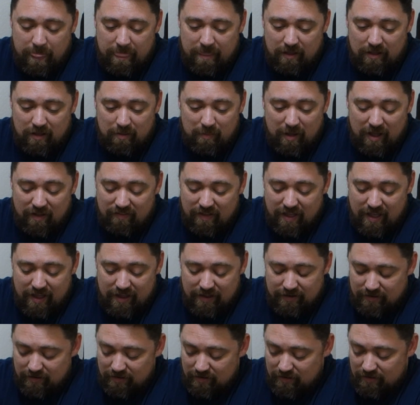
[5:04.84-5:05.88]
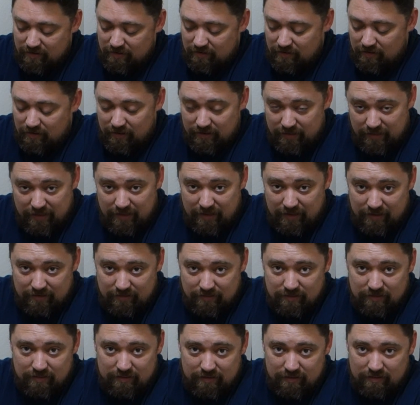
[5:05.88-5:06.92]
I've had,
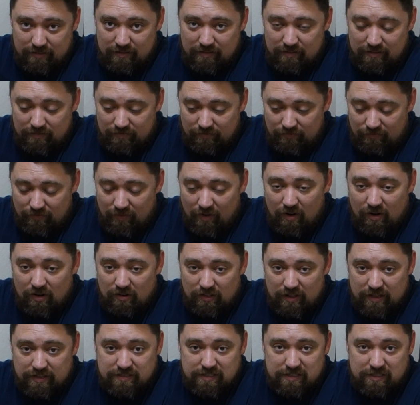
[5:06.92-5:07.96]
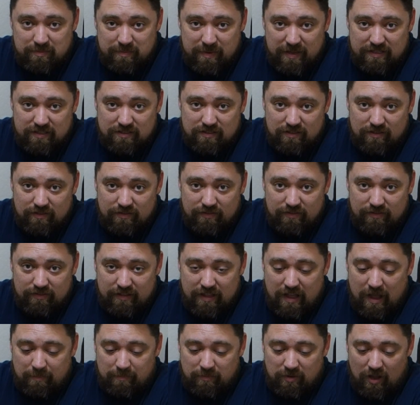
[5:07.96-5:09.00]
again, far less expensive
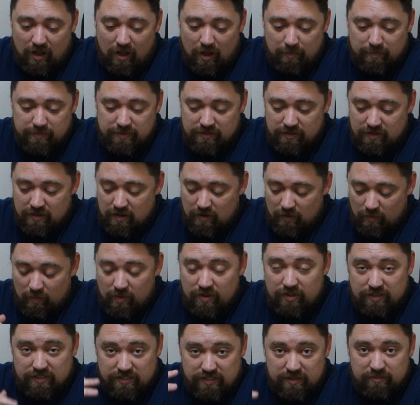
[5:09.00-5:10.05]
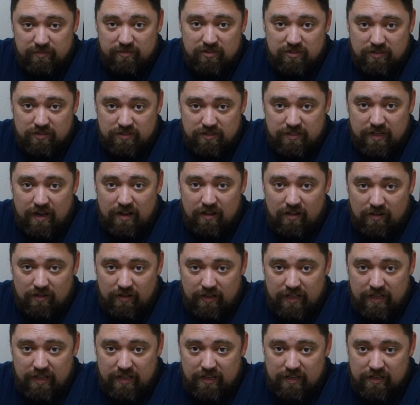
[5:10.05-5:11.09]
laptops with a similar style
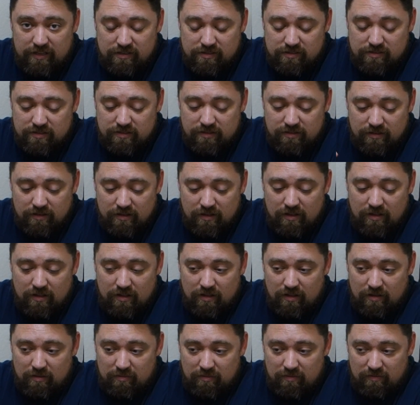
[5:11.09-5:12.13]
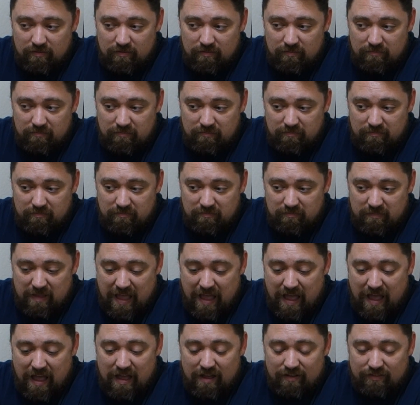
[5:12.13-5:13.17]
hinge
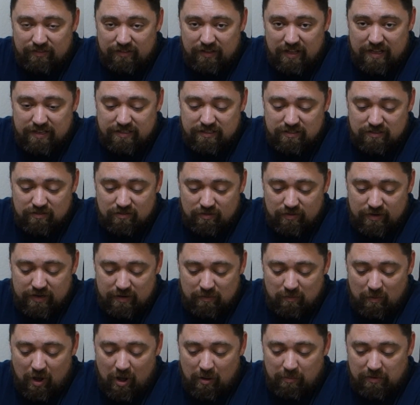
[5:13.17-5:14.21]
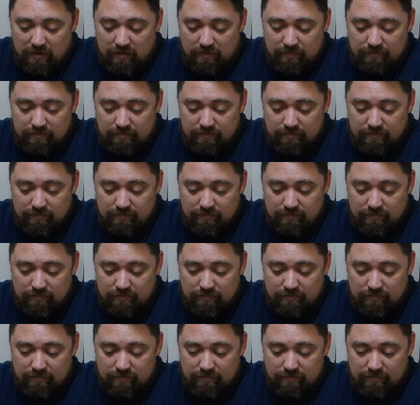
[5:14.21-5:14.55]
have less screen wobble.